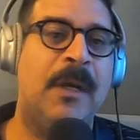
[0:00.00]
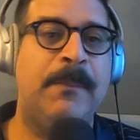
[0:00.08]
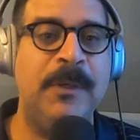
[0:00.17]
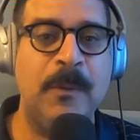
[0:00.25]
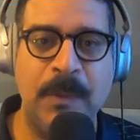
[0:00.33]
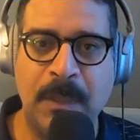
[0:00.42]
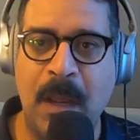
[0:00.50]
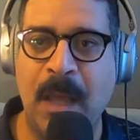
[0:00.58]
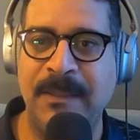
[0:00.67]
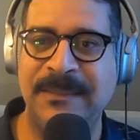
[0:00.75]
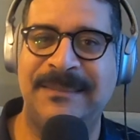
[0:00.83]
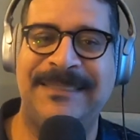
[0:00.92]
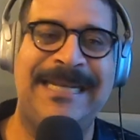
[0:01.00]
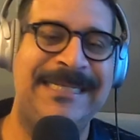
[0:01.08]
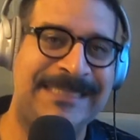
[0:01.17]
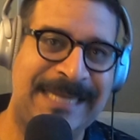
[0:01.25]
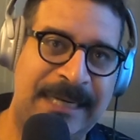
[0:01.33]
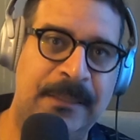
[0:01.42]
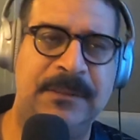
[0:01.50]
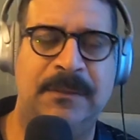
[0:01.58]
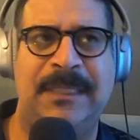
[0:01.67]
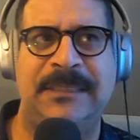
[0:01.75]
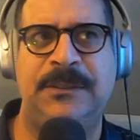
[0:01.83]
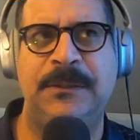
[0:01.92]
So I booked Workaholics. That didn't air
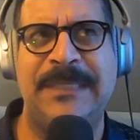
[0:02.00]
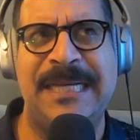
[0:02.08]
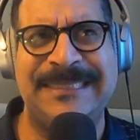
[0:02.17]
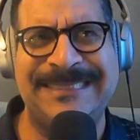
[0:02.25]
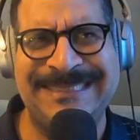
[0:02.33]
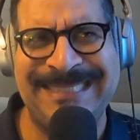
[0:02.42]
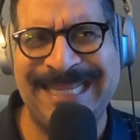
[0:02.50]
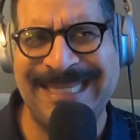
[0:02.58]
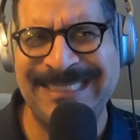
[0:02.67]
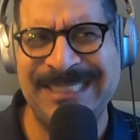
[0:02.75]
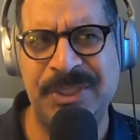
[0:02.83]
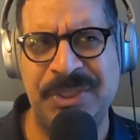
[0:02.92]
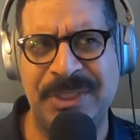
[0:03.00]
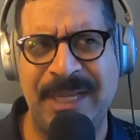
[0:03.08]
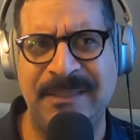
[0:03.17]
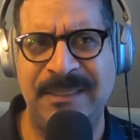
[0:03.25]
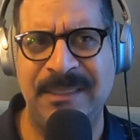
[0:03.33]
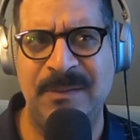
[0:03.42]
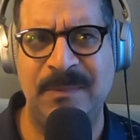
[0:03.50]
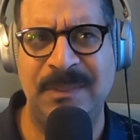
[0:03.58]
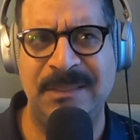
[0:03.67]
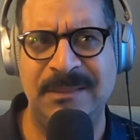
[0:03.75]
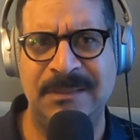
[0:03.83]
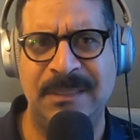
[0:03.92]
till like 2010-ish, I think it
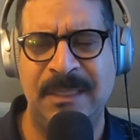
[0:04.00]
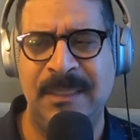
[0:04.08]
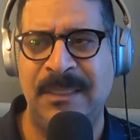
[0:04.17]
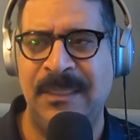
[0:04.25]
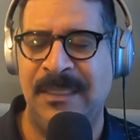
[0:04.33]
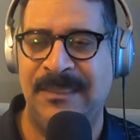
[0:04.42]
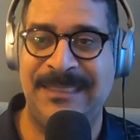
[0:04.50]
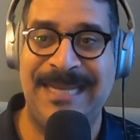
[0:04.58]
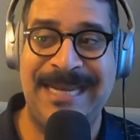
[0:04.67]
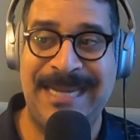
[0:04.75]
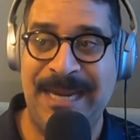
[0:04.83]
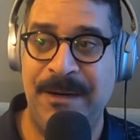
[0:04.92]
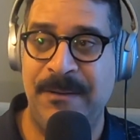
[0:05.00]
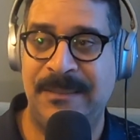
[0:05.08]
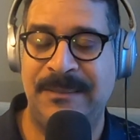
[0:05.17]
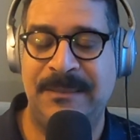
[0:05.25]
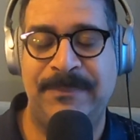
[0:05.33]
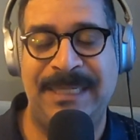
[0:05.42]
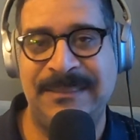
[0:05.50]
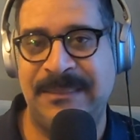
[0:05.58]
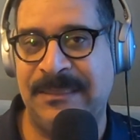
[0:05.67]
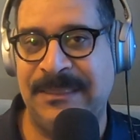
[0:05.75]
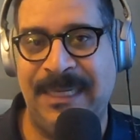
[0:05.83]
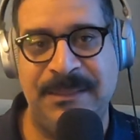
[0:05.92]
was. Then that aired, and then
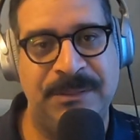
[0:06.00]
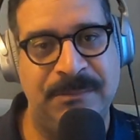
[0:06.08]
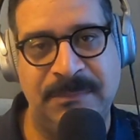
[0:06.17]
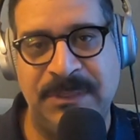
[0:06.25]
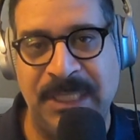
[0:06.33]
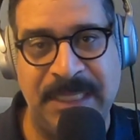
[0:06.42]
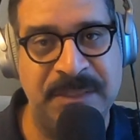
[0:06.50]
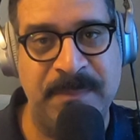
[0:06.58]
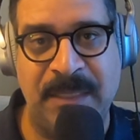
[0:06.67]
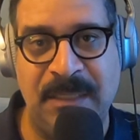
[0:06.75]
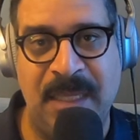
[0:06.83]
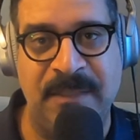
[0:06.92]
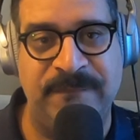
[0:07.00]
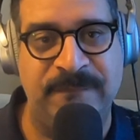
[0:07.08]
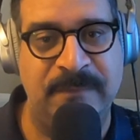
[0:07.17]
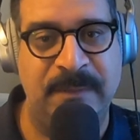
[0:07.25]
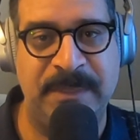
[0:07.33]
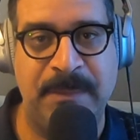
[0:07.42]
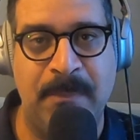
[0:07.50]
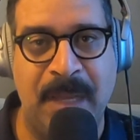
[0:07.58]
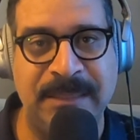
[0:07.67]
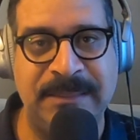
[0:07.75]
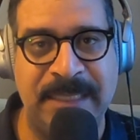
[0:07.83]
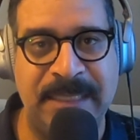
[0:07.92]
basically that changed my life. I mean,
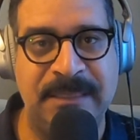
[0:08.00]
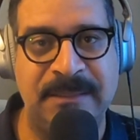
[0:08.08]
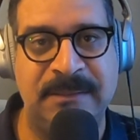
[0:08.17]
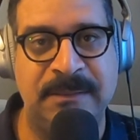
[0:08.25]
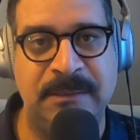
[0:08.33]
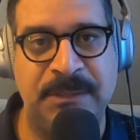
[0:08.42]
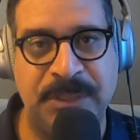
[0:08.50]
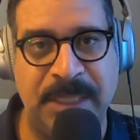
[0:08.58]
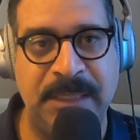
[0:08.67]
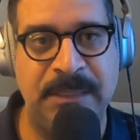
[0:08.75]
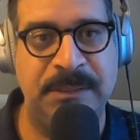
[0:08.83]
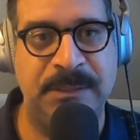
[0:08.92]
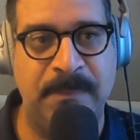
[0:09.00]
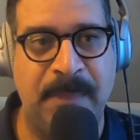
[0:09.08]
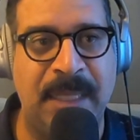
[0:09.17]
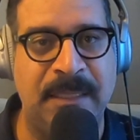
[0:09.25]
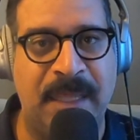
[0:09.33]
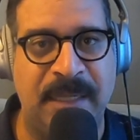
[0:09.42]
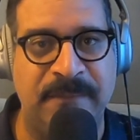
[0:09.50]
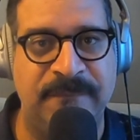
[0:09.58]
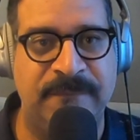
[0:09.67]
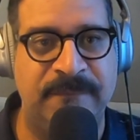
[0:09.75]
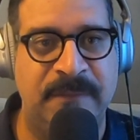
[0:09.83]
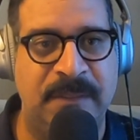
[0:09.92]
Montez changed my
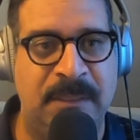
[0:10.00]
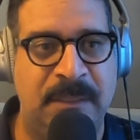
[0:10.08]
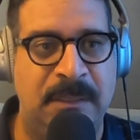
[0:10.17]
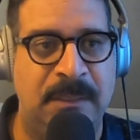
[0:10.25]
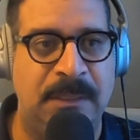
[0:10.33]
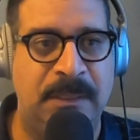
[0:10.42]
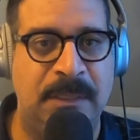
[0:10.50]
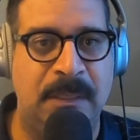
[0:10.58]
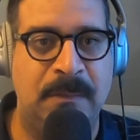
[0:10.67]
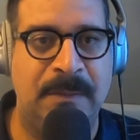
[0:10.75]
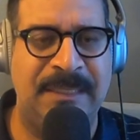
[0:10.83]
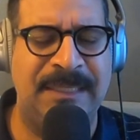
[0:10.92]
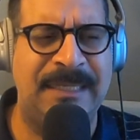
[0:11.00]
life, you know.